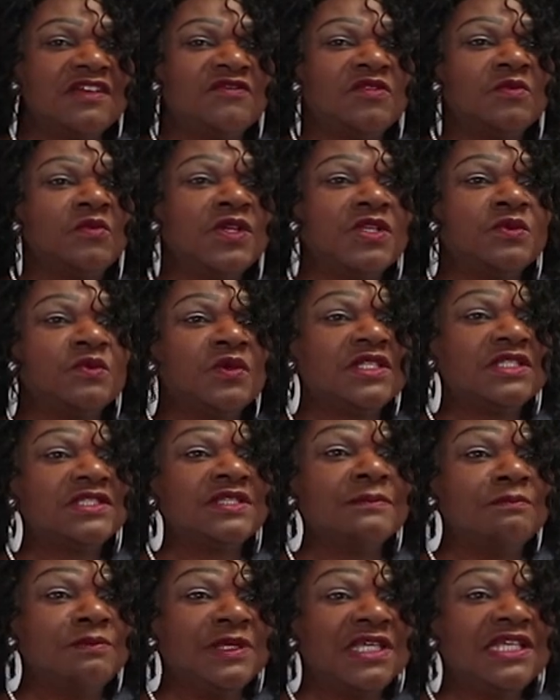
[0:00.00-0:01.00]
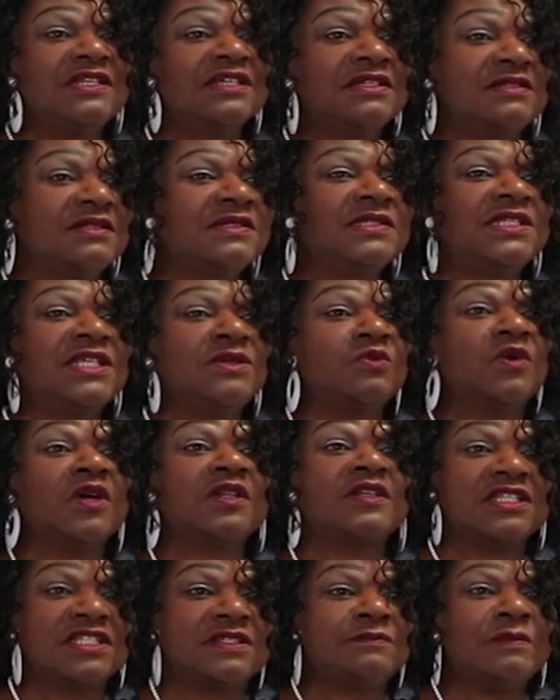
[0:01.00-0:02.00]
that everybody wanted to be there to see
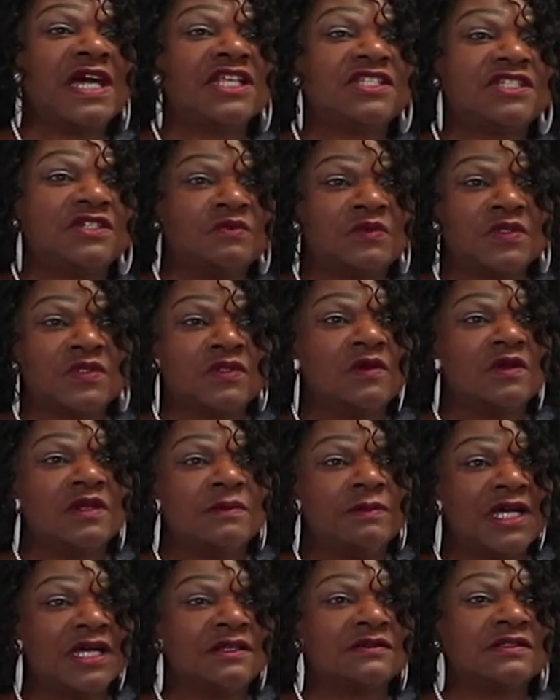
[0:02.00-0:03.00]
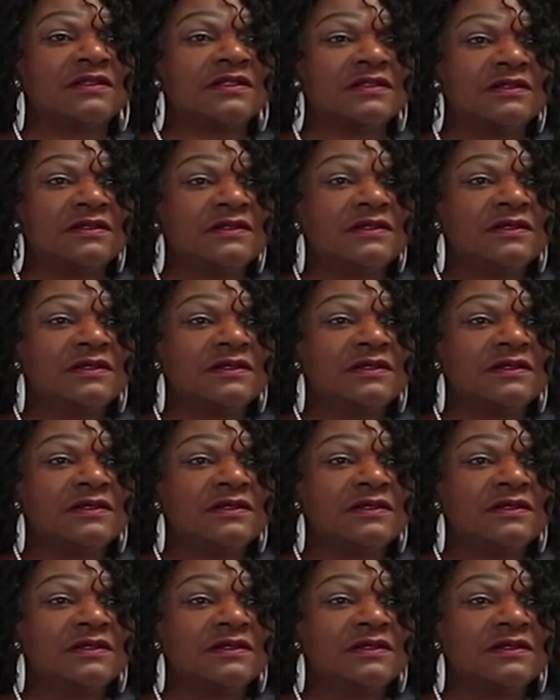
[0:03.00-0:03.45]
what this pageant was all about.